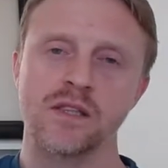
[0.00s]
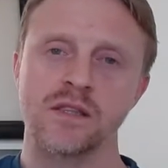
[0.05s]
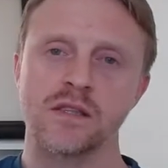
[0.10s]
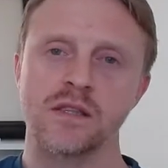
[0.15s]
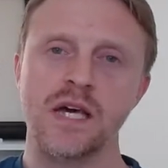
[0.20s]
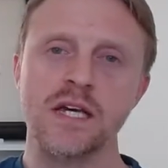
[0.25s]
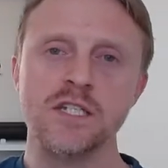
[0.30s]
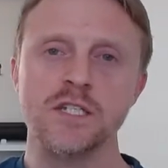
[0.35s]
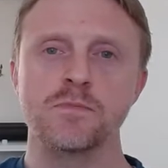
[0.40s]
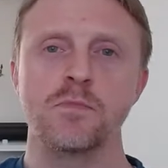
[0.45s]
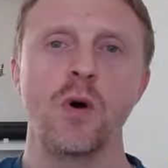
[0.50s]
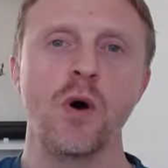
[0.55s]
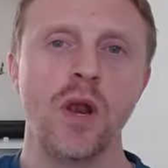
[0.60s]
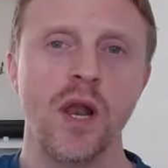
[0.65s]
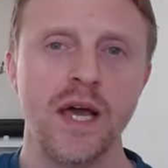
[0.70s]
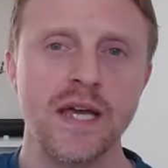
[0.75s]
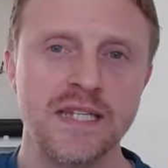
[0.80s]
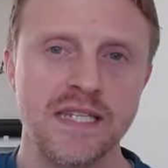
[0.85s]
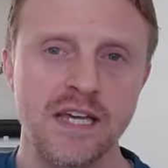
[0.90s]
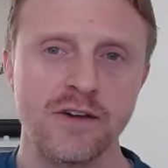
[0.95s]
That
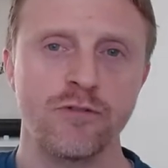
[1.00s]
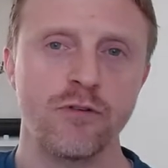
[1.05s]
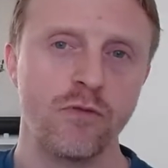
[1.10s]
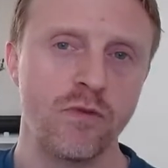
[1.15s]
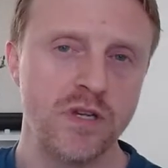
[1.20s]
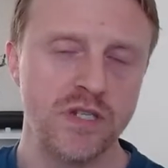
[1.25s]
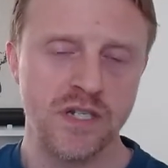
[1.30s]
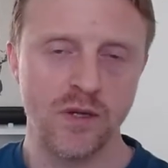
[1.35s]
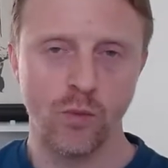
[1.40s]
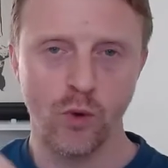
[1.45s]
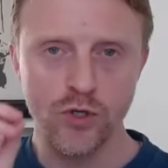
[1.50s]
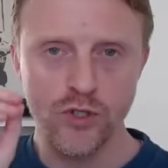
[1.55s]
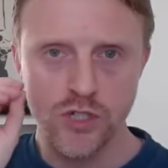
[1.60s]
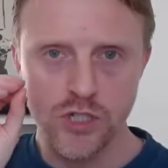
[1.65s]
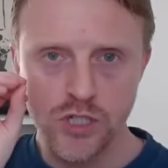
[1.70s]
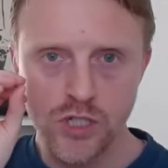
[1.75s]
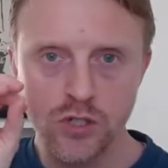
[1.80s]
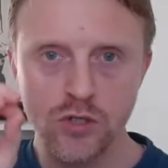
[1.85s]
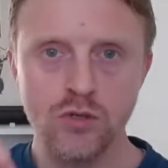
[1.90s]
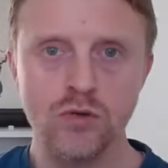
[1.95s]
spotlight is there for a reason. It wants
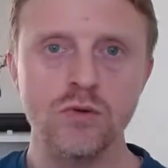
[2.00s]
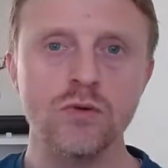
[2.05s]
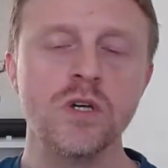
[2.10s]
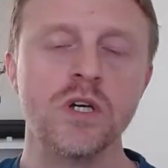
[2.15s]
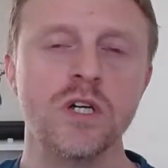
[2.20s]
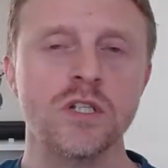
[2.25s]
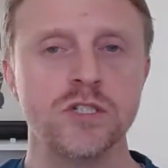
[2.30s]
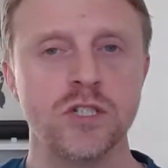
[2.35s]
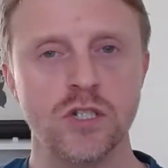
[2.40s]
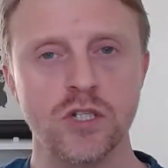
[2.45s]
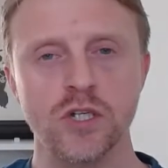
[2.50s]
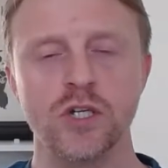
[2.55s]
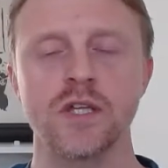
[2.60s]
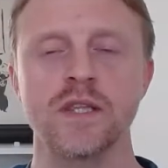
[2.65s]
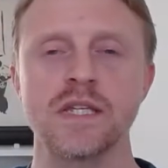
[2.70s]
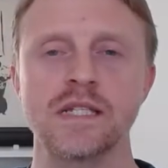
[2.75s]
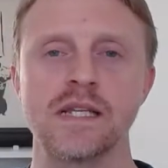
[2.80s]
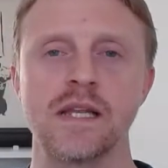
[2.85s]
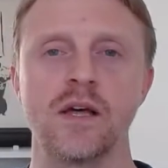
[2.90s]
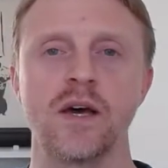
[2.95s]
you to look at
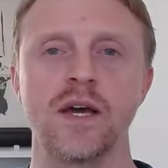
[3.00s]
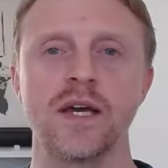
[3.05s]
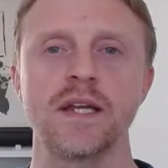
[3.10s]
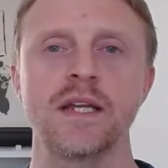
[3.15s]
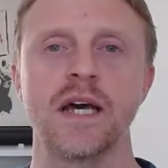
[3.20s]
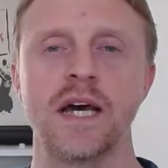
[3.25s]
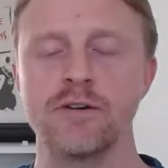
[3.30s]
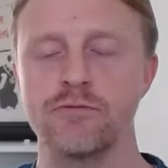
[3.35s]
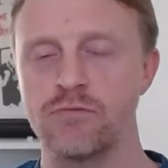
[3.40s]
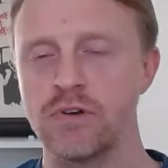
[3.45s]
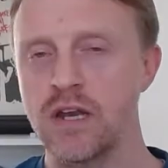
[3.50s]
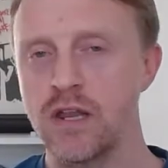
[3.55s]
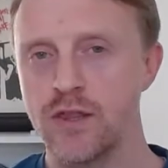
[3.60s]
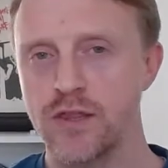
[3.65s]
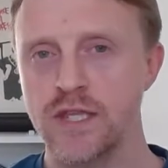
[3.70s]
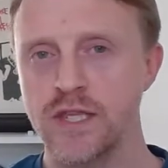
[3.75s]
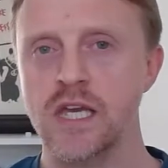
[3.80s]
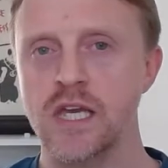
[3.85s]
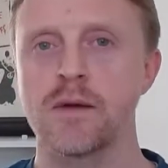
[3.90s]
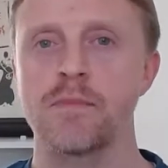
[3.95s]
this line and really
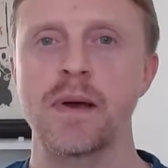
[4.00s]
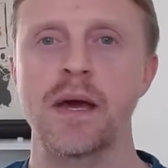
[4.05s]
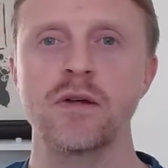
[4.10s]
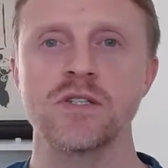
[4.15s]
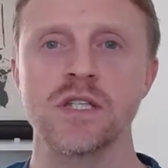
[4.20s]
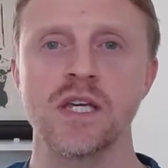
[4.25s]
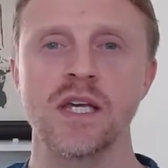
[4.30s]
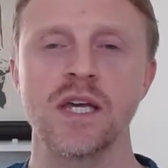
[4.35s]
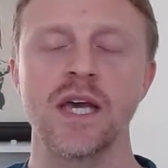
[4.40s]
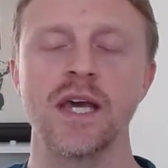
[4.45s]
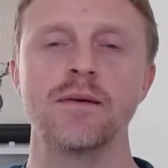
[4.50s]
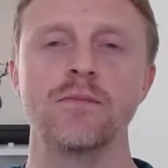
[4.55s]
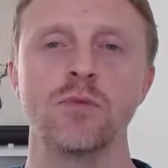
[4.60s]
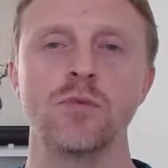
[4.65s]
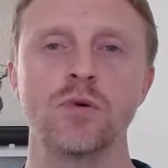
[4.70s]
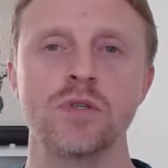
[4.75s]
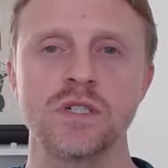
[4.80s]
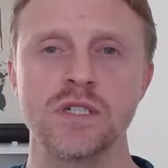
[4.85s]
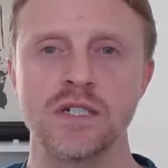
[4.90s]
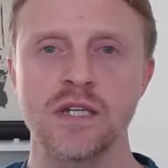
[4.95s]
think about it in a more
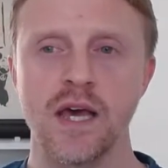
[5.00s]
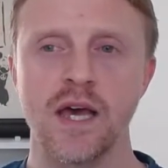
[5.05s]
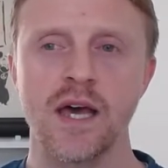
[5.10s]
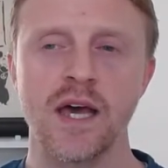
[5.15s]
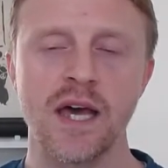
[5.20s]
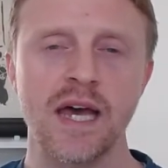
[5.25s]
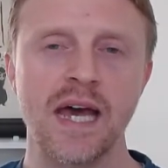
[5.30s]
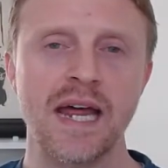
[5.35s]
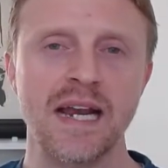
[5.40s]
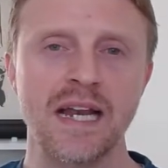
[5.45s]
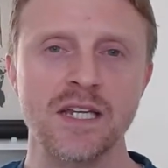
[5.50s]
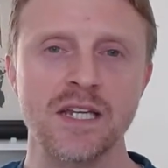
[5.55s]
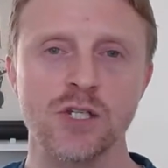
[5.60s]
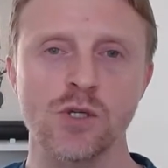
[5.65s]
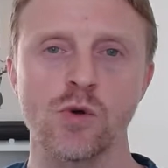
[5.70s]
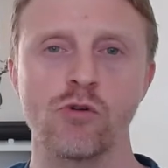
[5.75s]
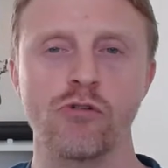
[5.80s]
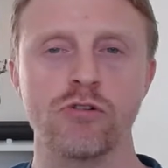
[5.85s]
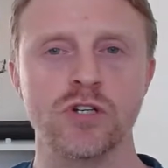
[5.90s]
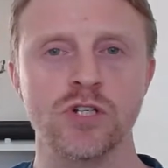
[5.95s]
analytical,
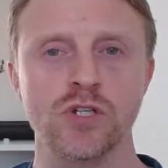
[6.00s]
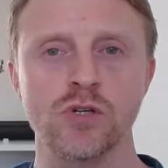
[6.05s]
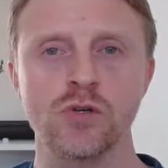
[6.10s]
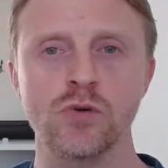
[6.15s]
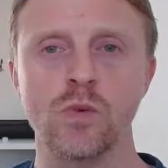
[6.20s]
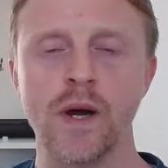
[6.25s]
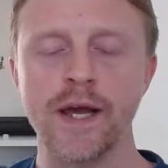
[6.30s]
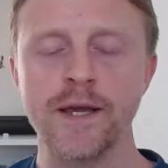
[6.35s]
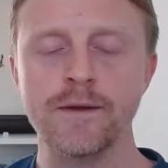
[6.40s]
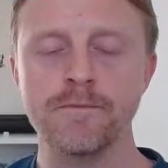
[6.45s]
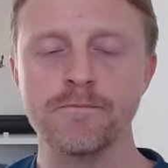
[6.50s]
critical way.